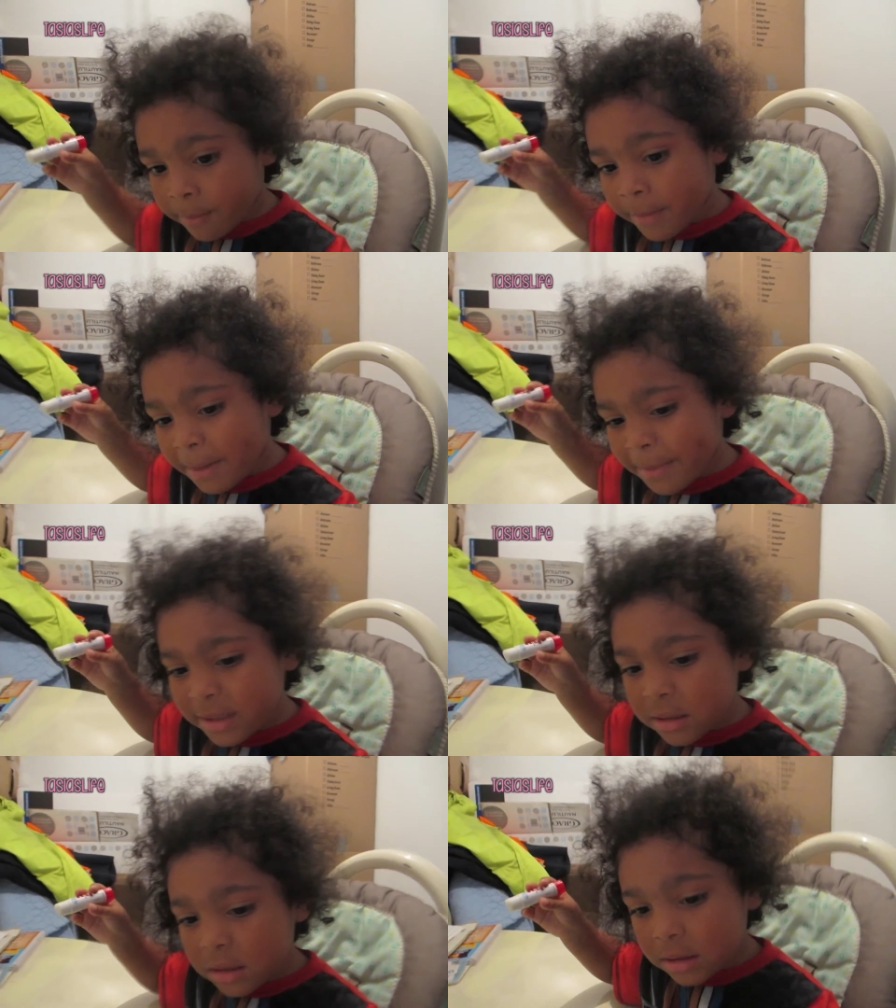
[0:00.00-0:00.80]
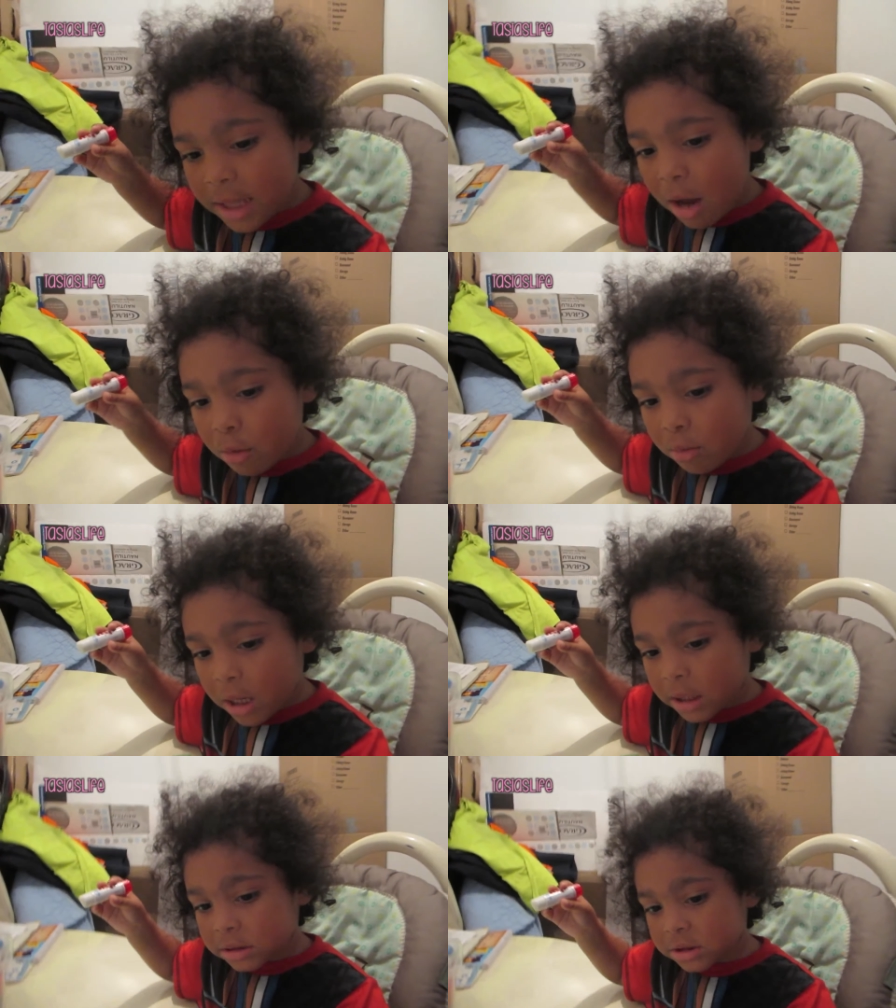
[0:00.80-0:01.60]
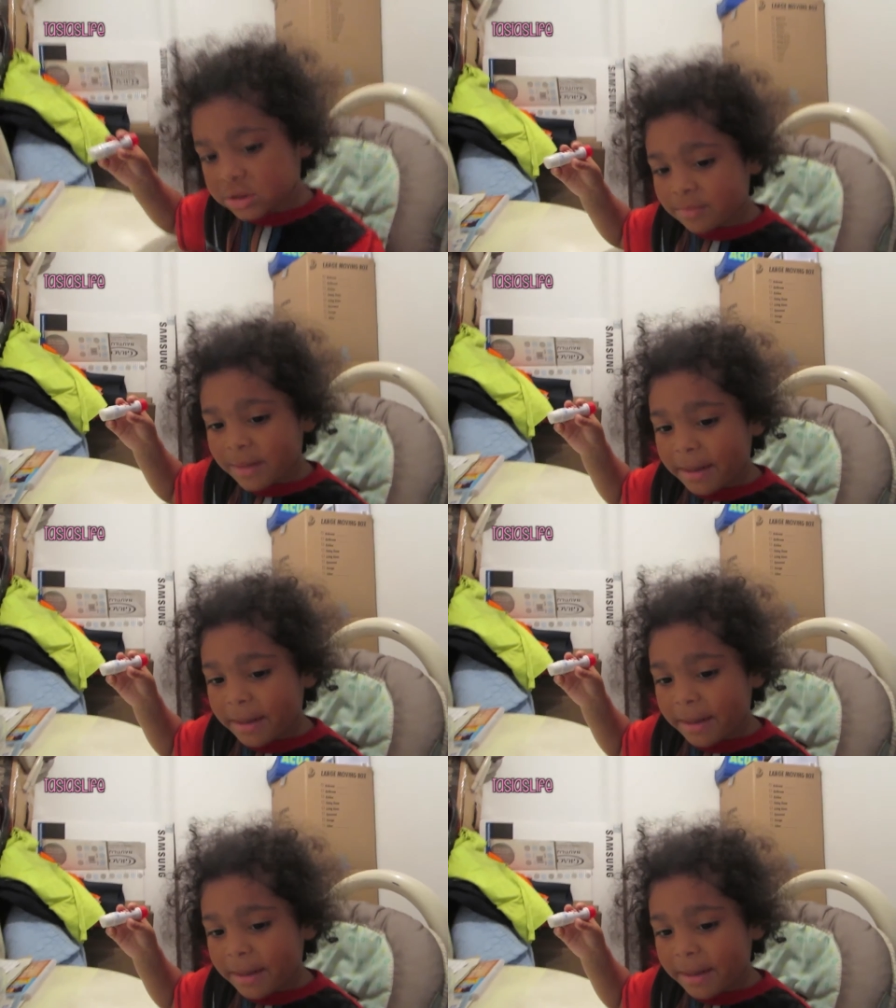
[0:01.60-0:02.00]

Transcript: Maybe the low ones.